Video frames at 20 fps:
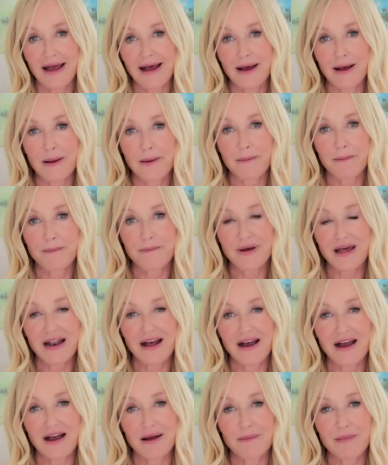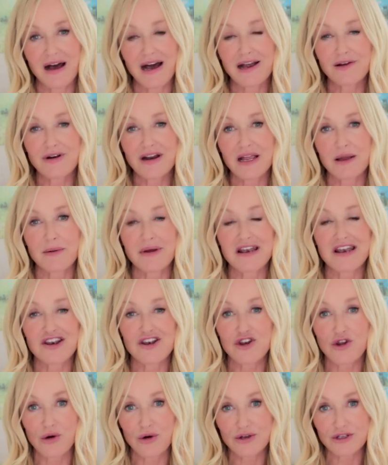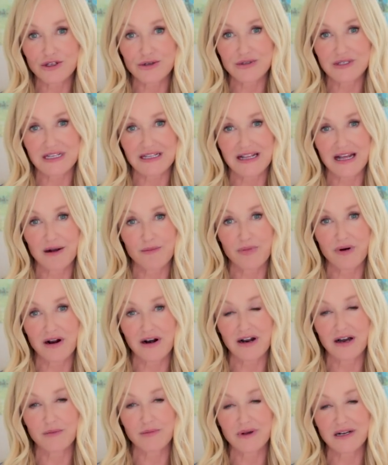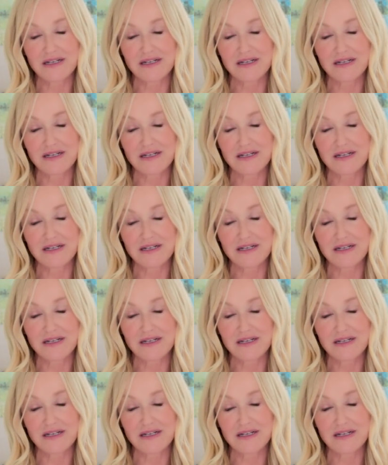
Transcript: Um, but um, I recommend not using that product